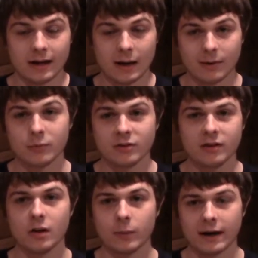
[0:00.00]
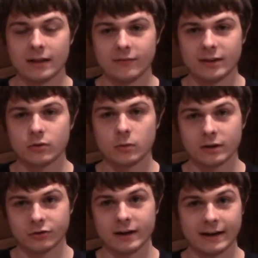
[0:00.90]
I mean, we're still going to work on the VTOL
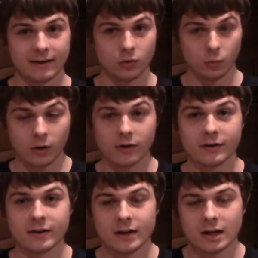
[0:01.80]
and try to get it to work,